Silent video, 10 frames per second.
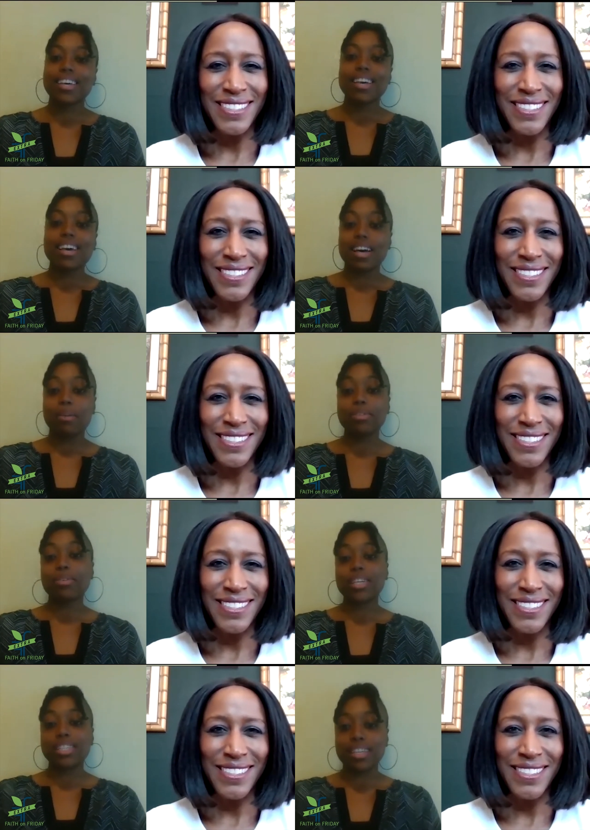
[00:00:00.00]
Speaker 1: I was going
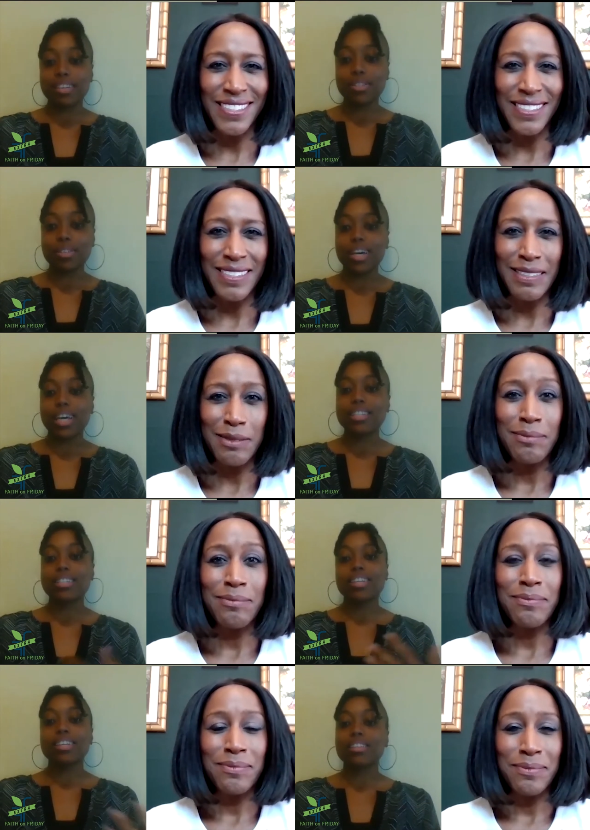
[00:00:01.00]
to leave. So I
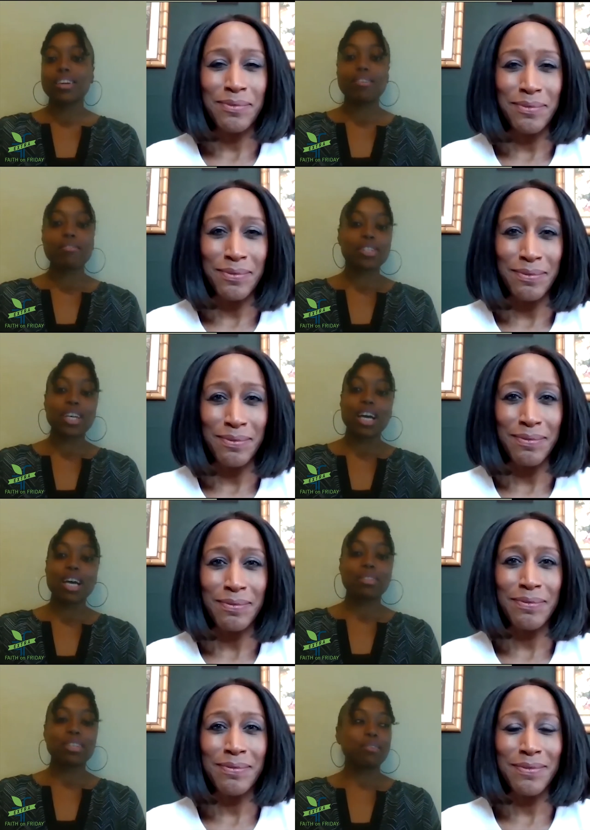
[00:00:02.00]
started looking for jobs
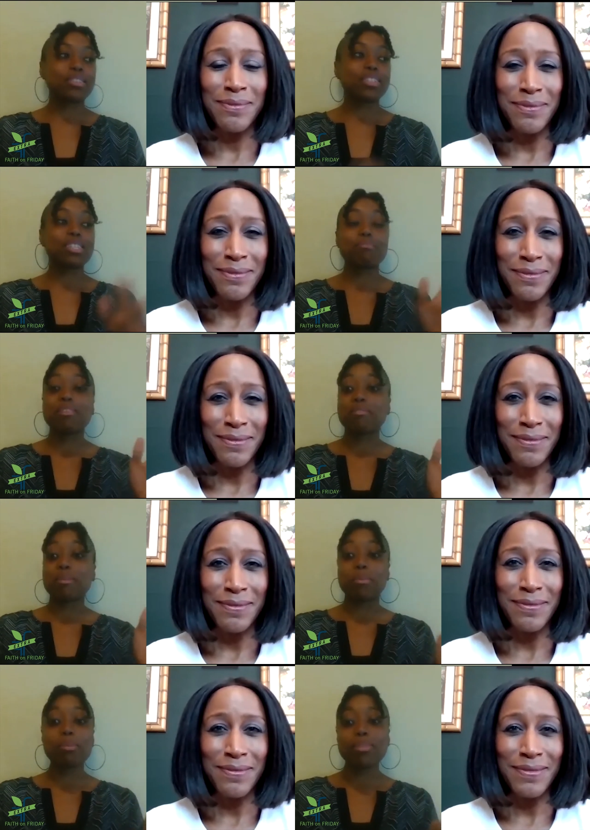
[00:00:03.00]
and I was jumping from
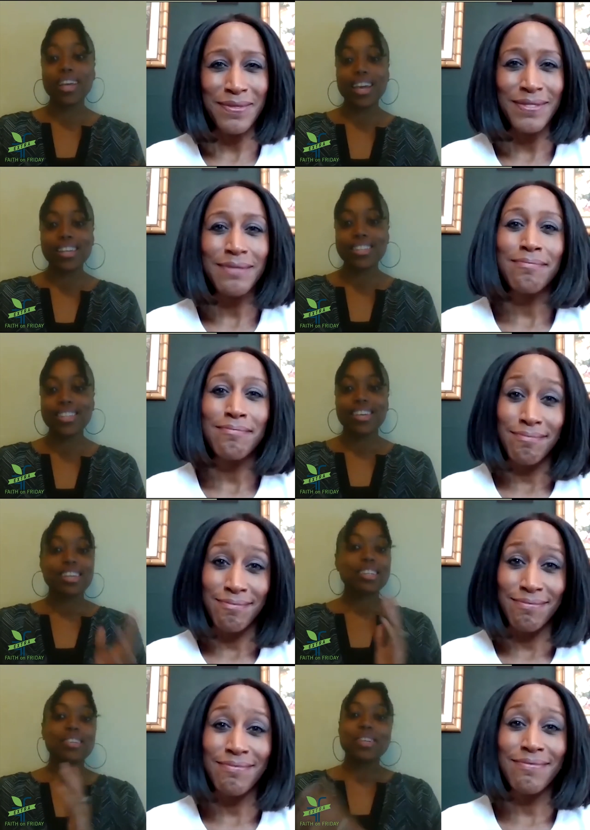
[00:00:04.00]
one place
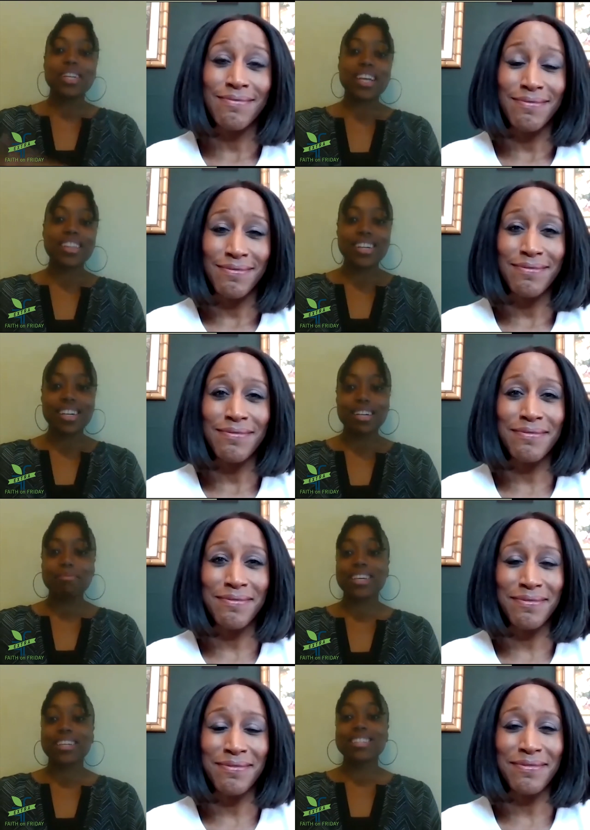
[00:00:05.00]
to another
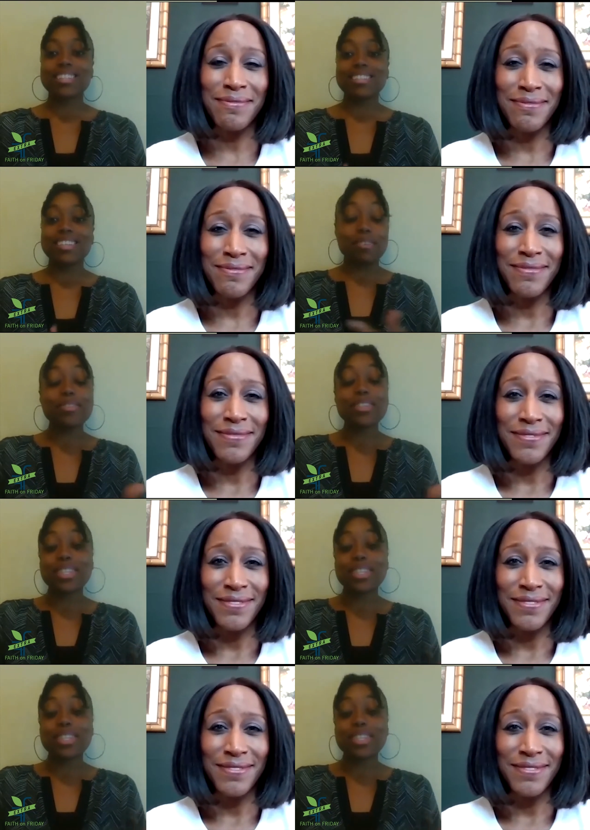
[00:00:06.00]
because it was